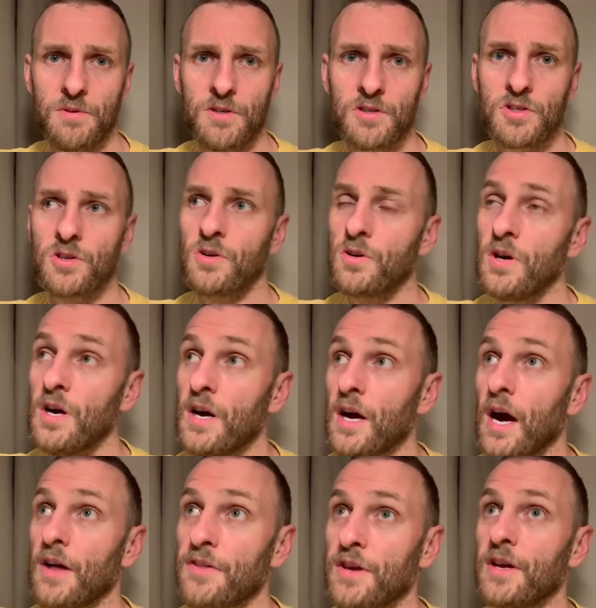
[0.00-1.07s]
And so
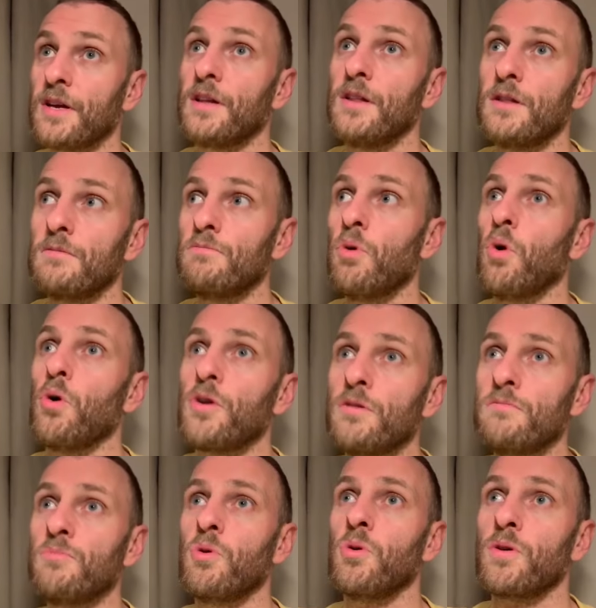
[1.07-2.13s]
I think the more
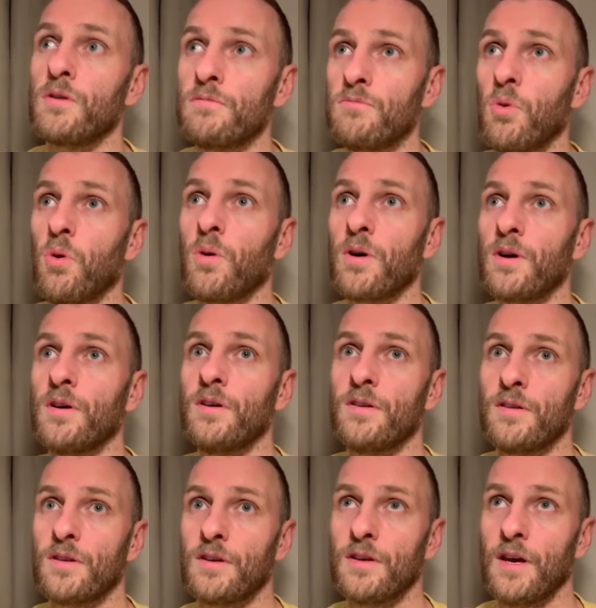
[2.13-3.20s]
and more and more
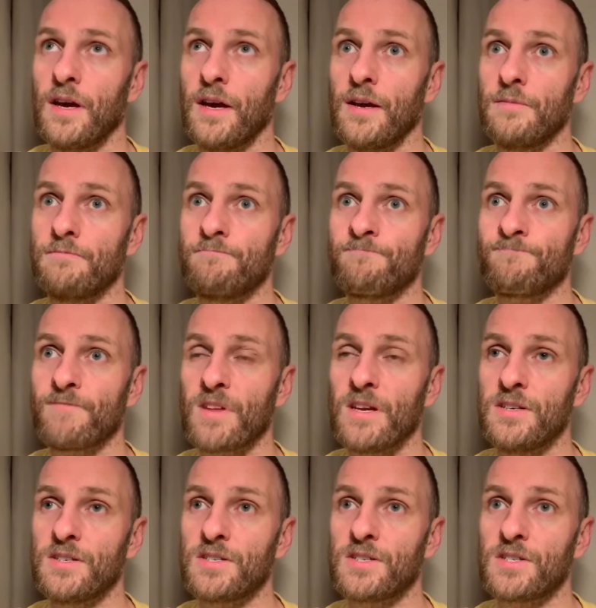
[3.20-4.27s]
that
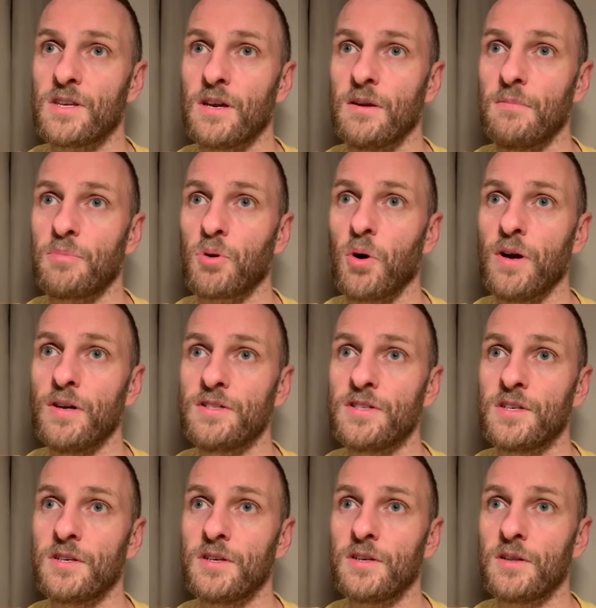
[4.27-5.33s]
it's brought
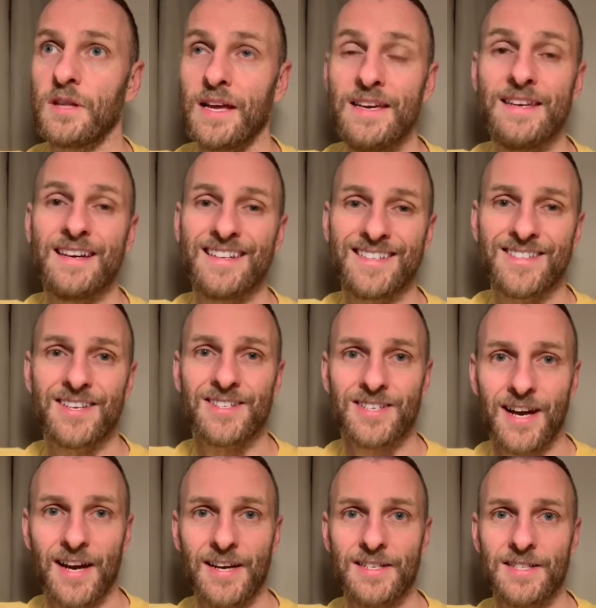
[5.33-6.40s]
into light in
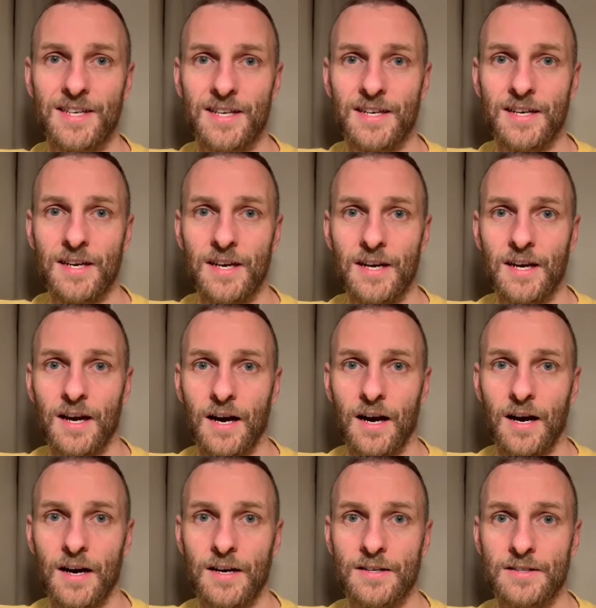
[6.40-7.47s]
society,
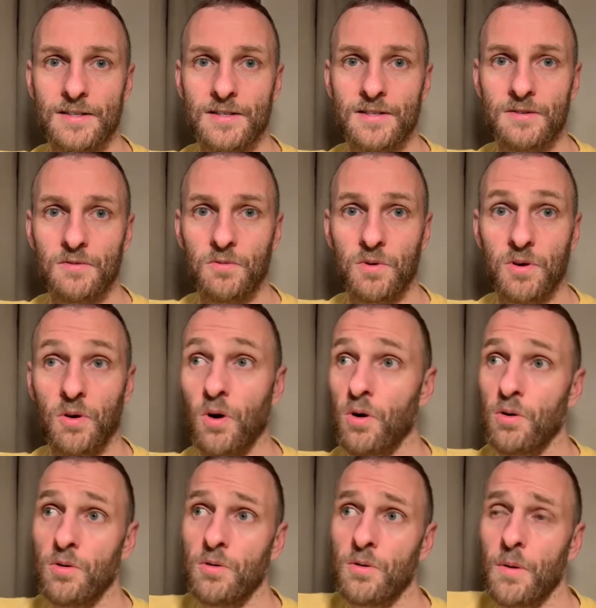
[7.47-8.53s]
and we're
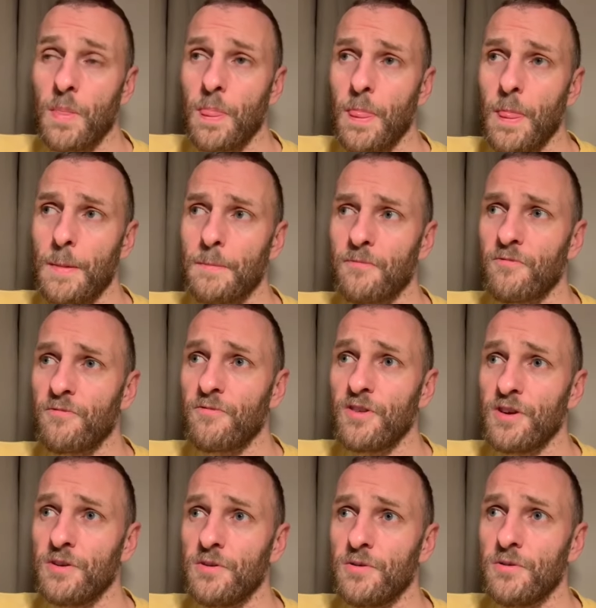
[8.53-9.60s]
all
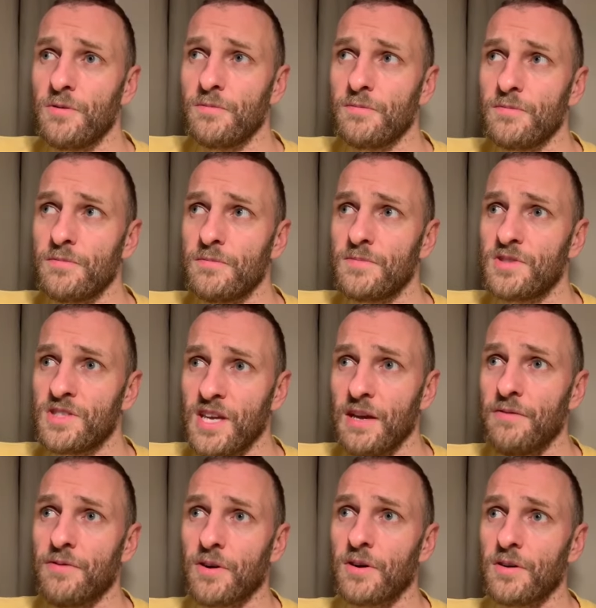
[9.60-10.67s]
feel
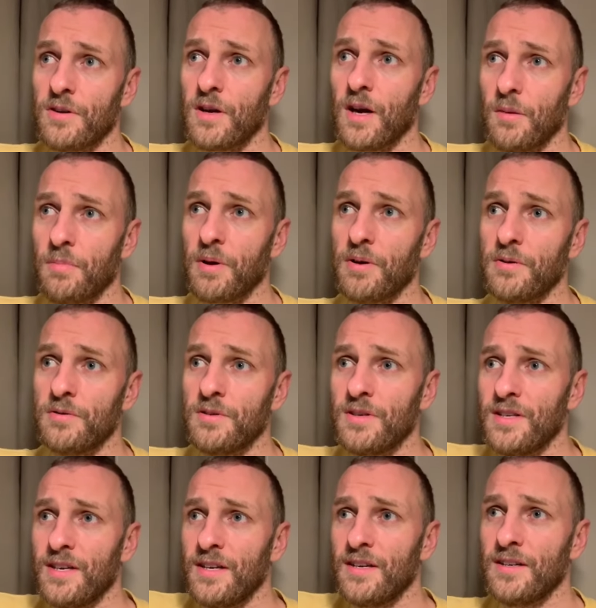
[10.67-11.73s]
safer about
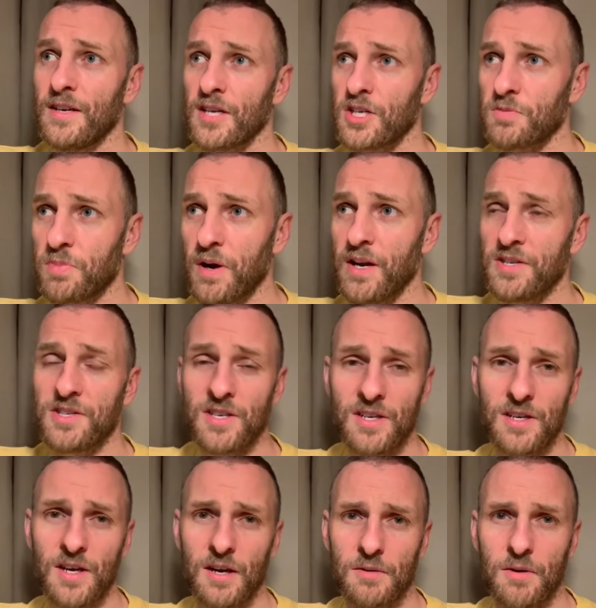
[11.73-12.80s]

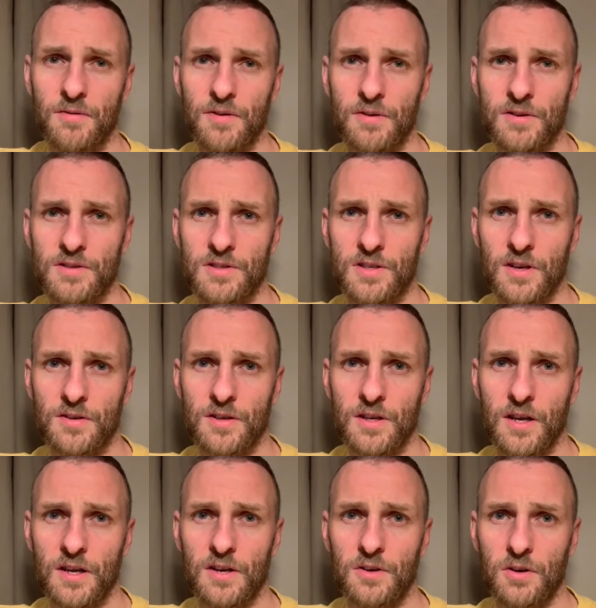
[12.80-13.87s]
expressing our feelings, I think
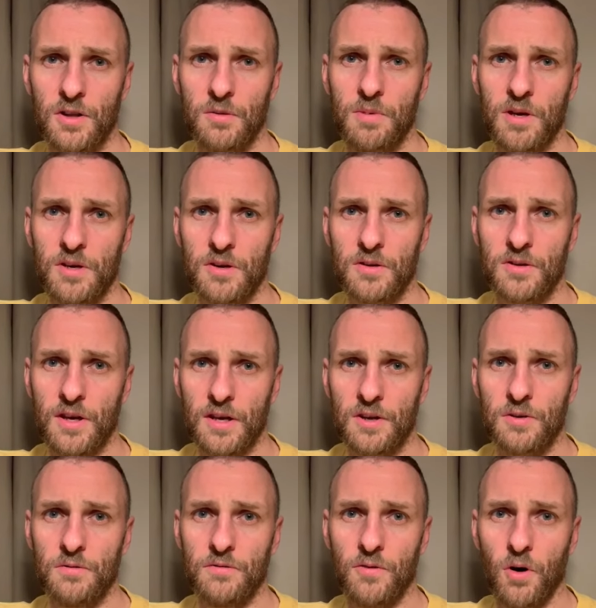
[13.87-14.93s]
that can only be a good thing
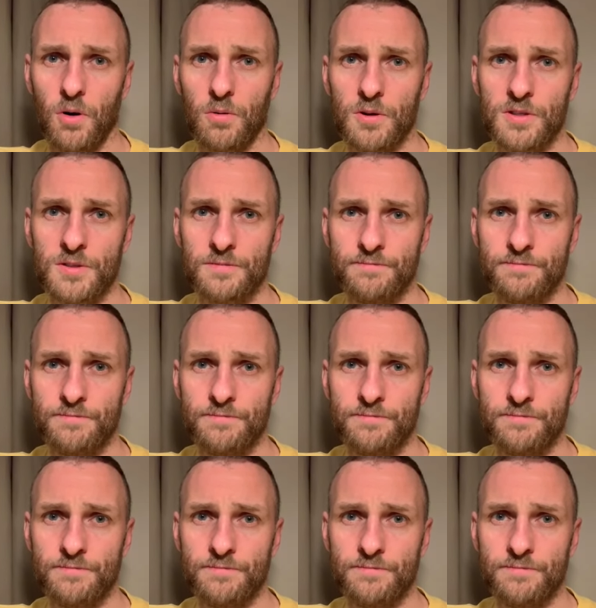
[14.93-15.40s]
going forward.